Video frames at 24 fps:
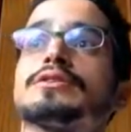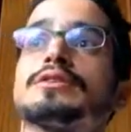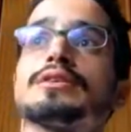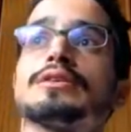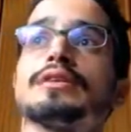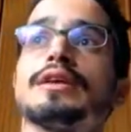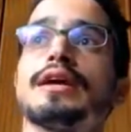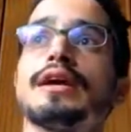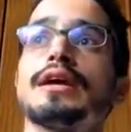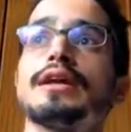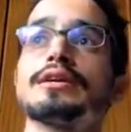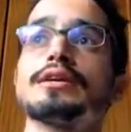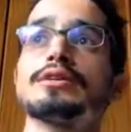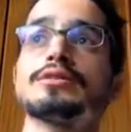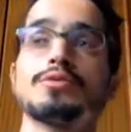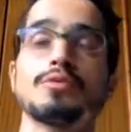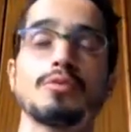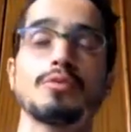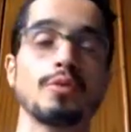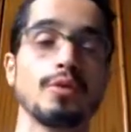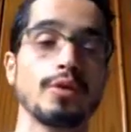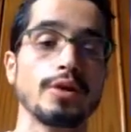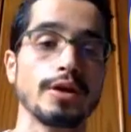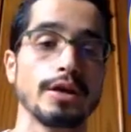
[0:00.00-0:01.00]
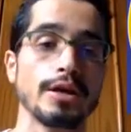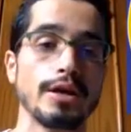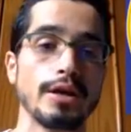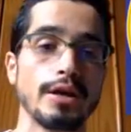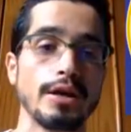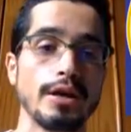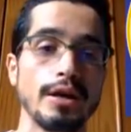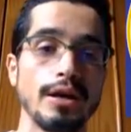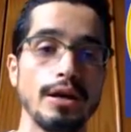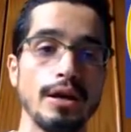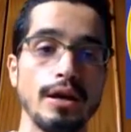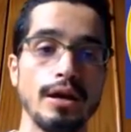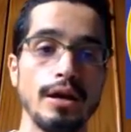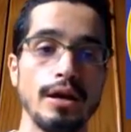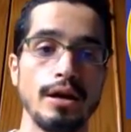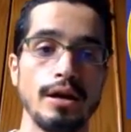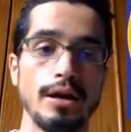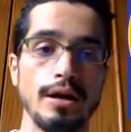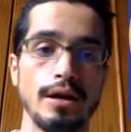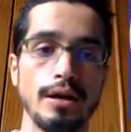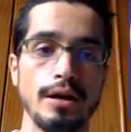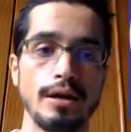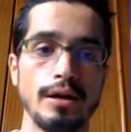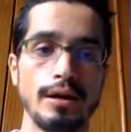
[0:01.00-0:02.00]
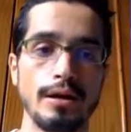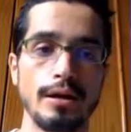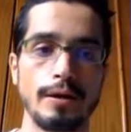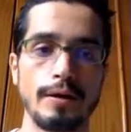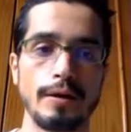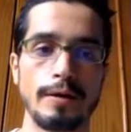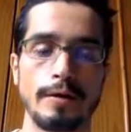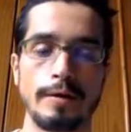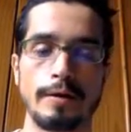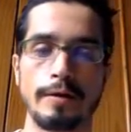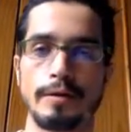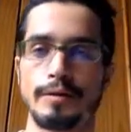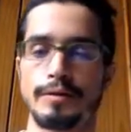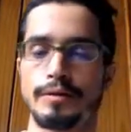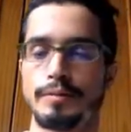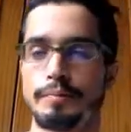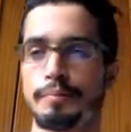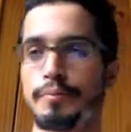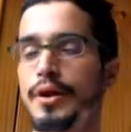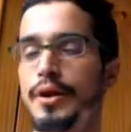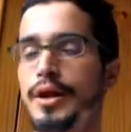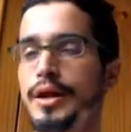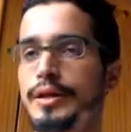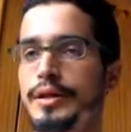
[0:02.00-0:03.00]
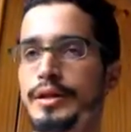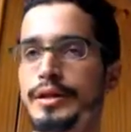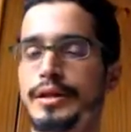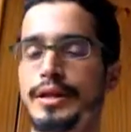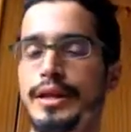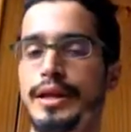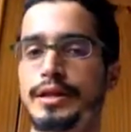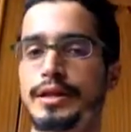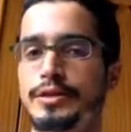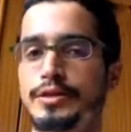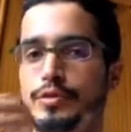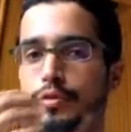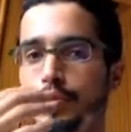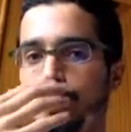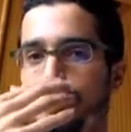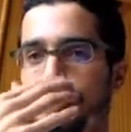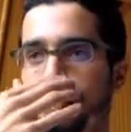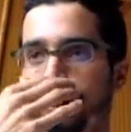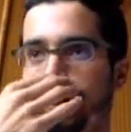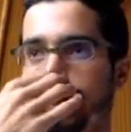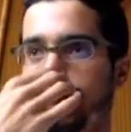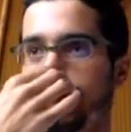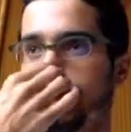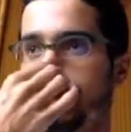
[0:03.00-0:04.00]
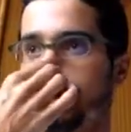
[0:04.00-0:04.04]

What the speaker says: that it's working, prana that it's working